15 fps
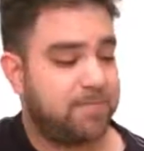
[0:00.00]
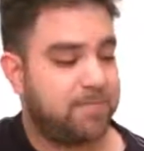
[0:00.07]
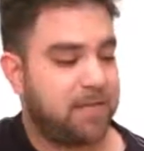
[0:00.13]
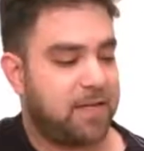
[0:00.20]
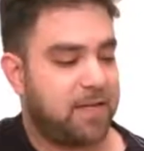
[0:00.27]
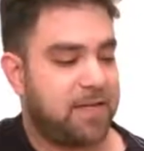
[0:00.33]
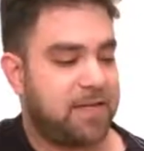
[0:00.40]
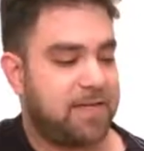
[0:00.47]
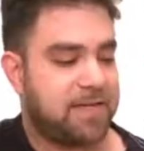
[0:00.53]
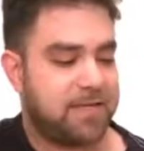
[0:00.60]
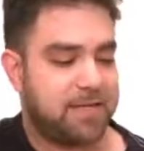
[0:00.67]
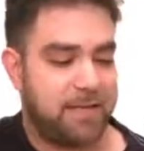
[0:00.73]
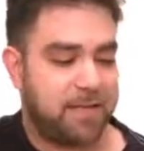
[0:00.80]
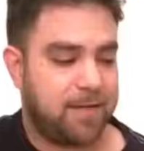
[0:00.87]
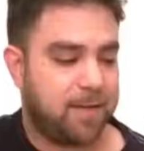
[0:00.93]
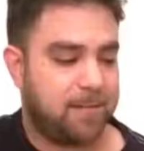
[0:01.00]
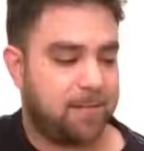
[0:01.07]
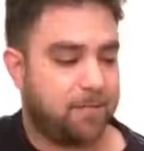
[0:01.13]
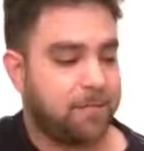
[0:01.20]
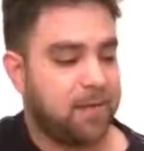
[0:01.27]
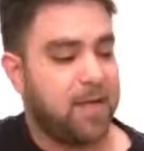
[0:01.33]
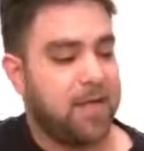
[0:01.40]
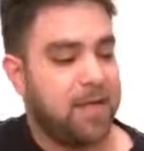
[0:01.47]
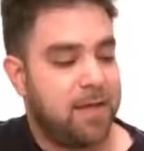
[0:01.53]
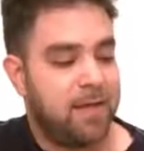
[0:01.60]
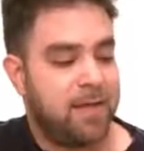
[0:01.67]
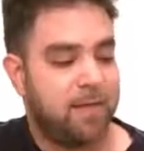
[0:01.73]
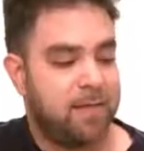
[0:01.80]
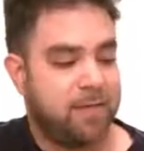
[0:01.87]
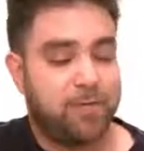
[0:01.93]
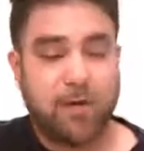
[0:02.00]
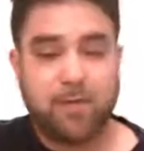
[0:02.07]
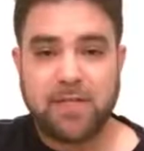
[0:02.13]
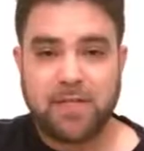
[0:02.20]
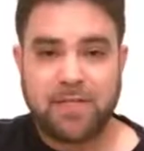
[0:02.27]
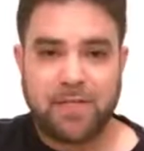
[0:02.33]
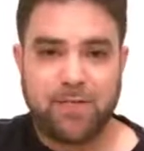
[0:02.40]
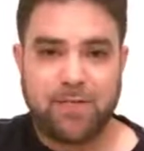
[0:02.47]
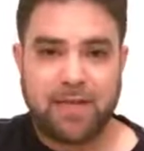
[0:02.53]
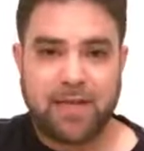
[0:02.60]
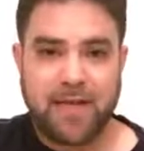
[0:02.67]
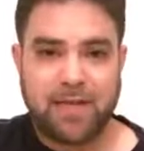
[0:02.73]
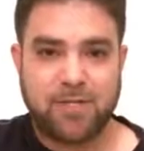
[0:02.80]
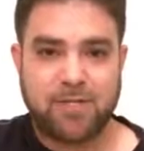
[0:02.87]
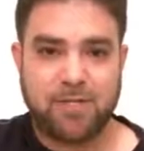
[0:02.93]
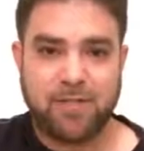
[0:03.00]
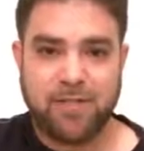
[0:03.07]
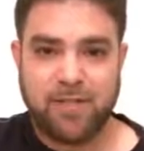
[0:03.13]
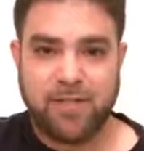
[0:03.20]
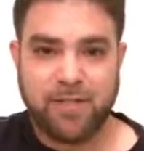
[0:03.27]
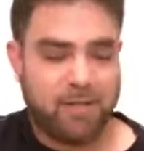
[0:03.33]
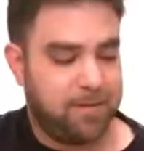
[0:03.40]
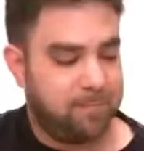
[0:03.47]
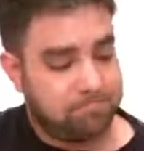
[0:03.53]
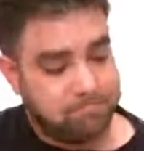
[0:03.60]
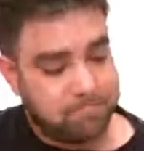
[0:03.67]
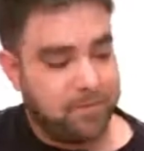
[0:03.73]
because the drop D tuning actually